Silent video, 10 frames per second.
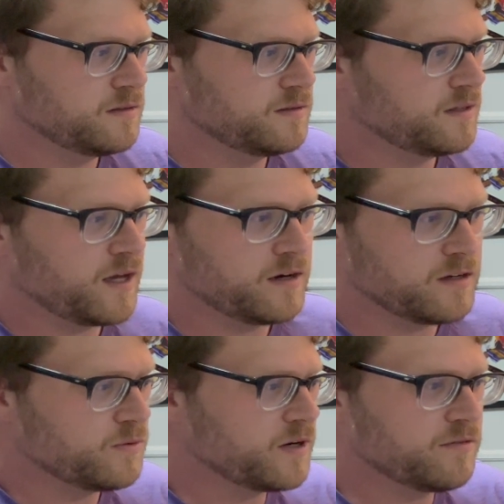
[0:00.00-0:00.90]
I don't
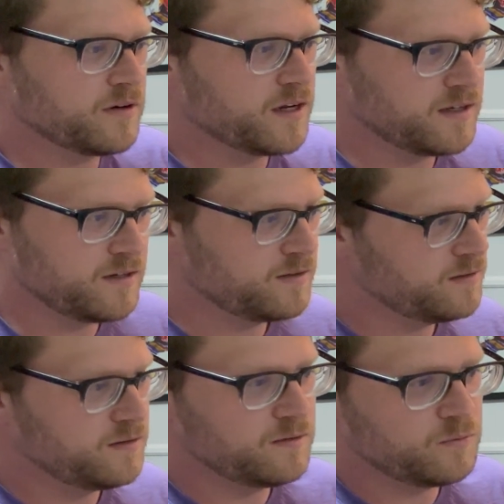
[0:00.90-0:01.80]
know, whatever
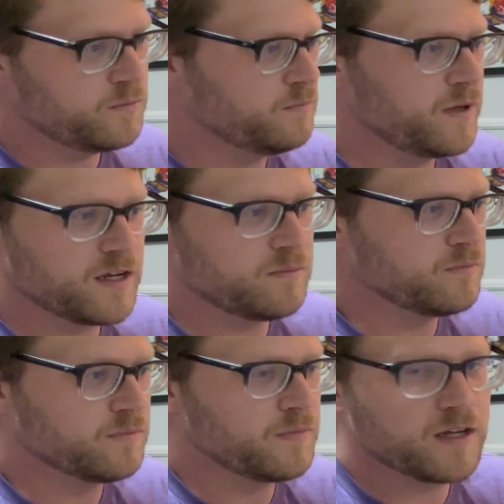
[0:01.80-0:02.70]

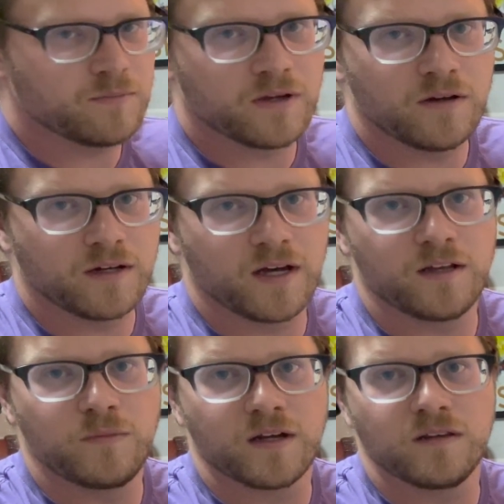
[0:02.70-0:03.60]
making them go
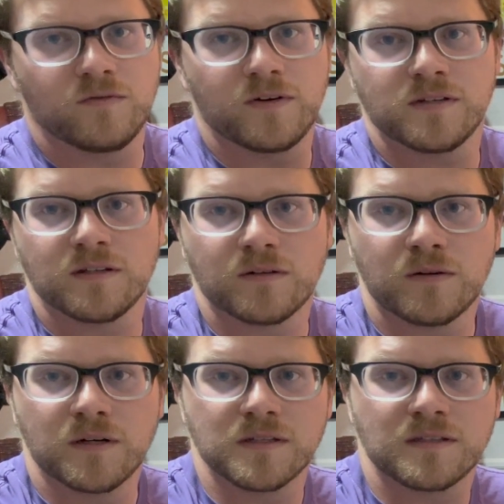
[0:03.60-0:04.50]
together, making the verse and
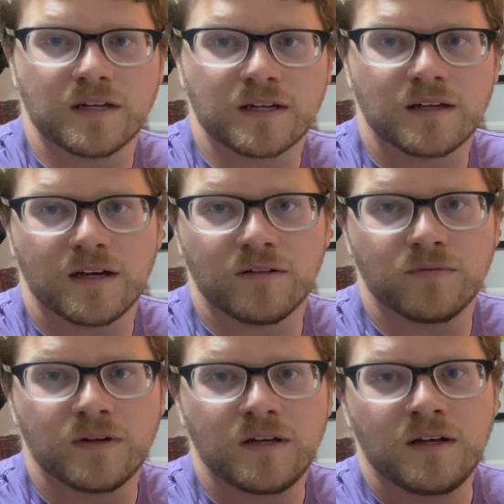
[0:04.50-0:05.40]
chorus like kind of
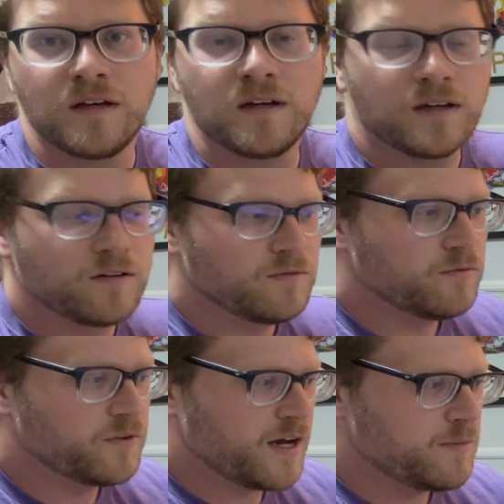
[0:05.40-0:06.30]

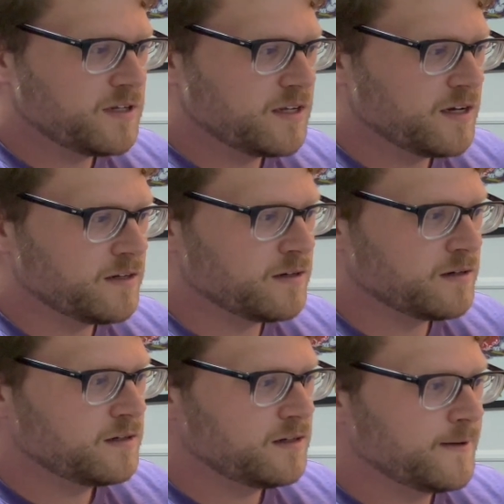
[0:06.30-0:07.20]
vibe together.
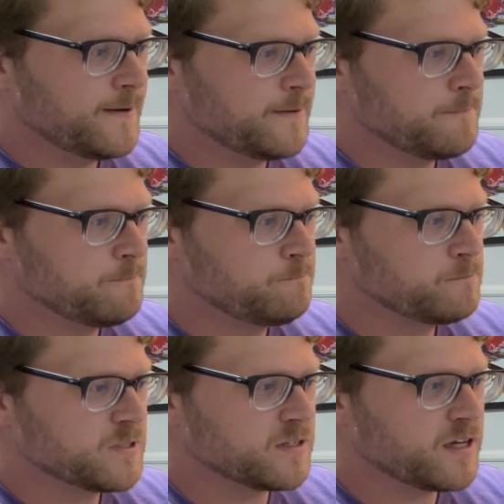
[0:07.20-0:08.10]

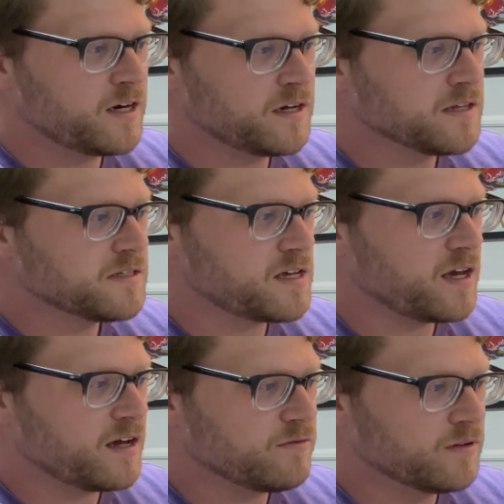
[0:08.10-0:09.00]
So it's kind of nice to
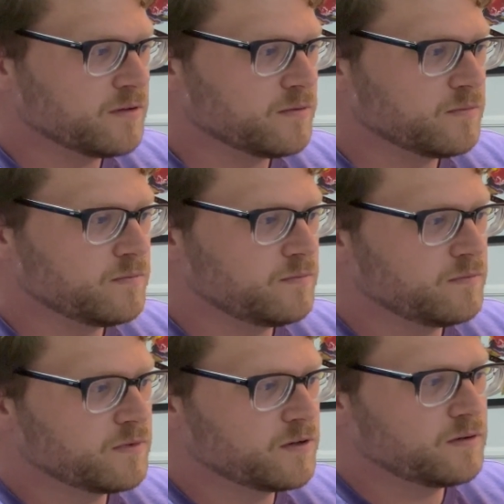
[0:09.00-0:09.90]
have
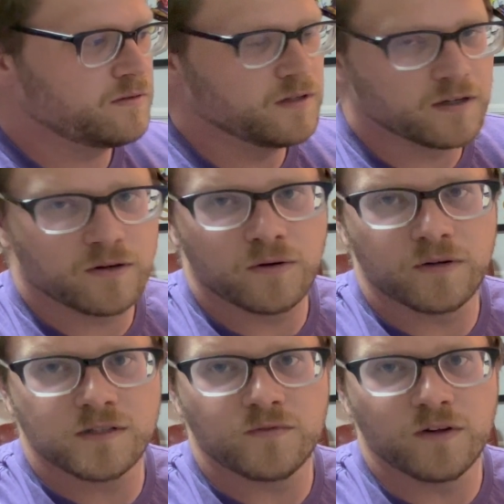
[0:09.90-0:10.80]
the
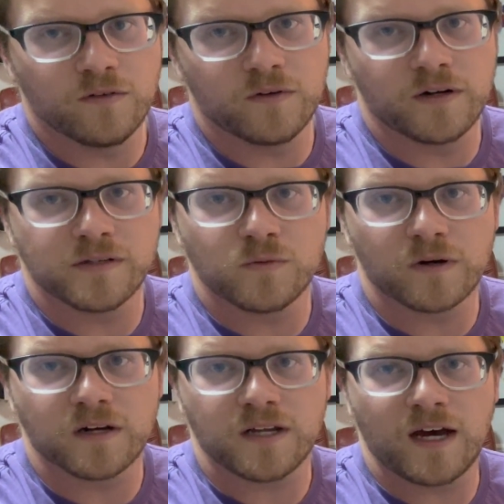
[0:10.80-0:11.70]
chords for the verse
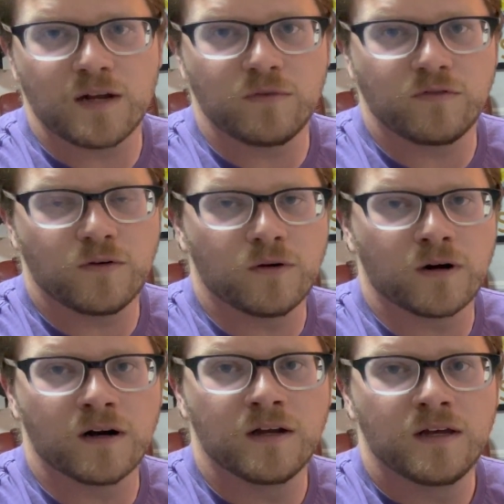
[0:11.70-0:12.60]
worked out before,